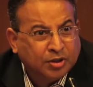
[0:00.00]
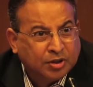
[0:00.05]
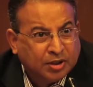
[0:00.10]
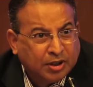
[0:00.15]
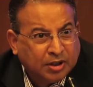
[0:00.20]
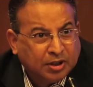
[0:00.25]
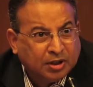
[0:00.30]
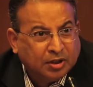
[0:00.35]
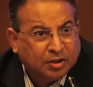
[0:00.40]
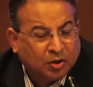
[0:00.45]
is
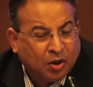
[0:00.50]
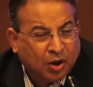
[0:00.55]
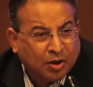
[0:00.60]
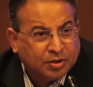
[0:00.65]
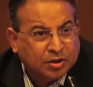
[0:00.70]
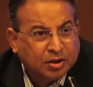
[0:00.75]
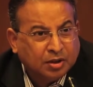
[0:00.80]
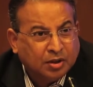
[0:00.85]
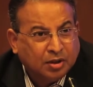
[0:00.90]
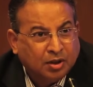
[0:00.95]
the
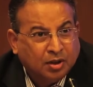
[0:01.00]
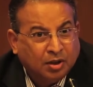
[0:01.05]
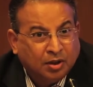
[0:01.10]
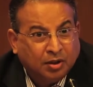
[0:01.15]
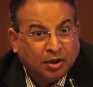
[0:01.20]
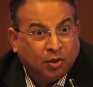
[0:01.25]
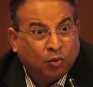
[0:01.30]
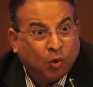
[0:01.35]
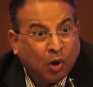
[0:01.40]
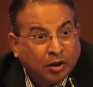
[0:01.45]
cost.
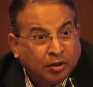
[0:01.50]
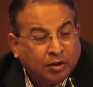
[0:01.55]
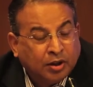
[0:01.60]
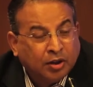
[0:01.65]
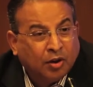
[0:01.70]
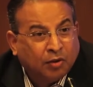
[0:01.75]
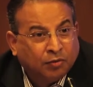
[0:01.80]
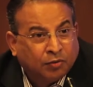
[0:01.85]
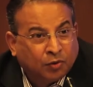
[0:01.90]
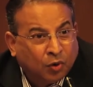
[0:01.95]
The
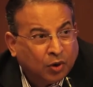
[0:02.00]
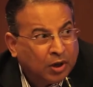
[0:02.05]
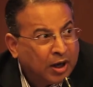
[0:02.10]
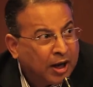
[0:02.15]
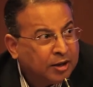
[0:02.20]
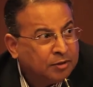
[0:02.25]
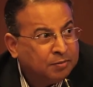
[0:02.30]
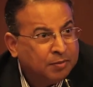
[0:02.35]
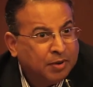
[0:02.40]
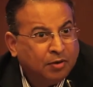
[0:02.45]
quality of coal
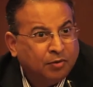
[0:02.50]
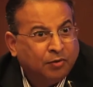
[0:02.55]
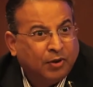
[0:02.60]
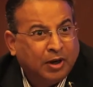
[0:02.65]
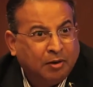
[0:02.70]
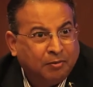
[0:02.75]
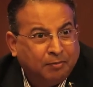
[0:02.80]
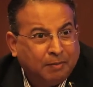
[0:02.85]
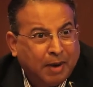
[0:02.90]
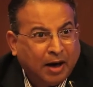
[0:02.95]
has been
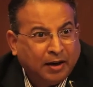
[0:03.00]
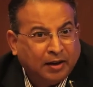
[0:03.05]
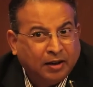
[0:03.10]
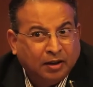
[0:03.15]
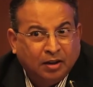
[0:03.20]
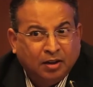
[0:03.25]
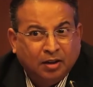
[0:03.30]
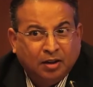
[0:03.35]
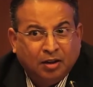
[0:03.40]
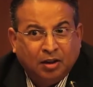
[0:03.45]
very bad.
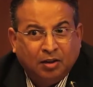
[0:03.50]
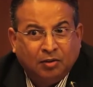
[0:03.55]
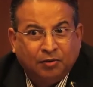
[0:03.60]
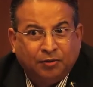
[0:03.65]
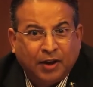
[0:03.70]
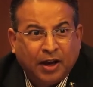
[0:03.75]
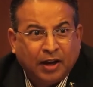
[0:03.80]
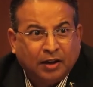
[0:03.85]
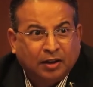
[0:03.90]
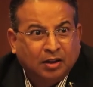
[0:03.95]
In
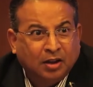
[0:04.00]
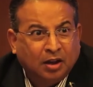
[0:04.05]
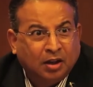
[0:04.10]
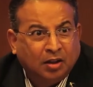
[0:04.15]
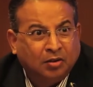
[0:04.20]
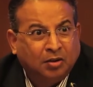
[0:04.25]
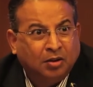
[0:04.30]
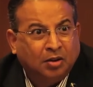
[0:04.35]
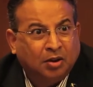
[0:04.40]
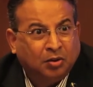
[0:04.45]
fact,
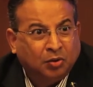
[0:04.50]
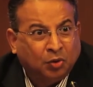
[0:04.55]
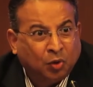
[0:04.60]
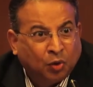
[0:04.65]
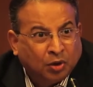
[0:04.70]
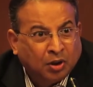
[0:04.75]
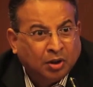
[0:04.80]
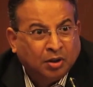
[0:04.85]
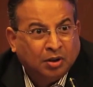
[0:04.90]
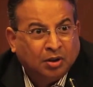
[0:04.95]

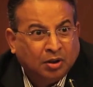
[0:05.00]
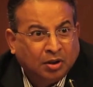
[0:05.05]
though